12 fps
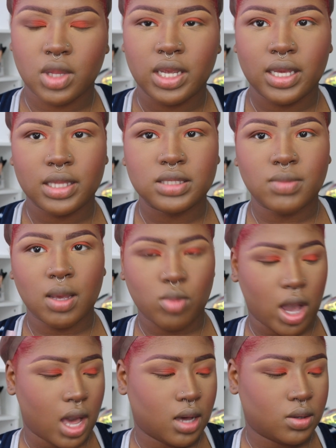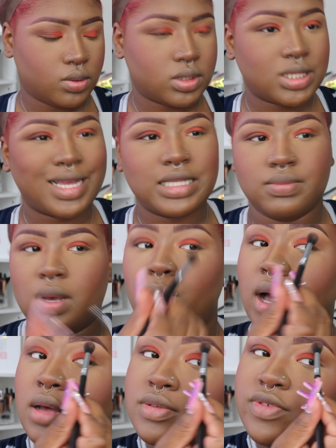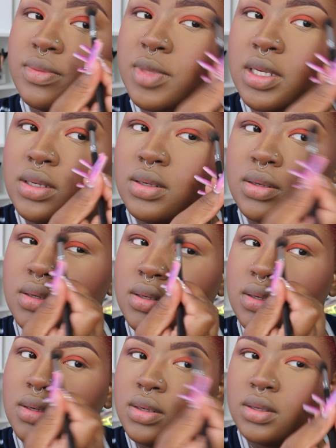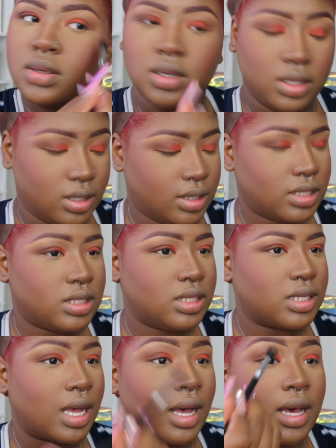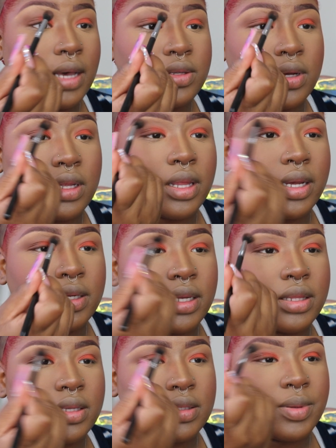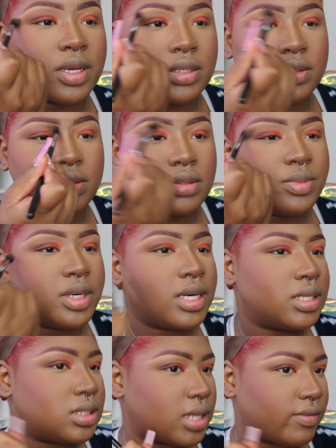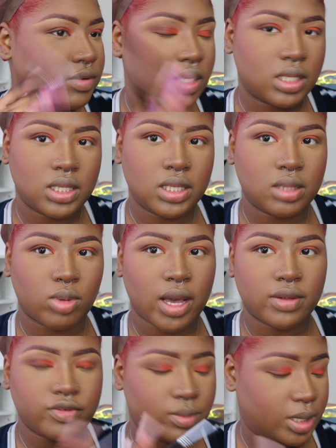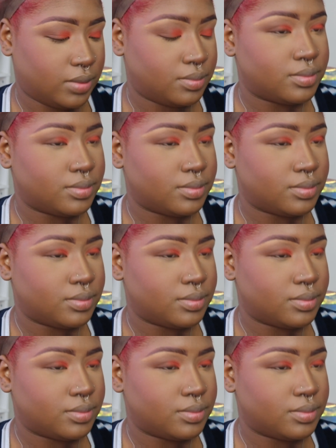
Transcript: It's my brows. It's my brows for me. Because these eyes are like nothing special, but it's definitely the brows for me.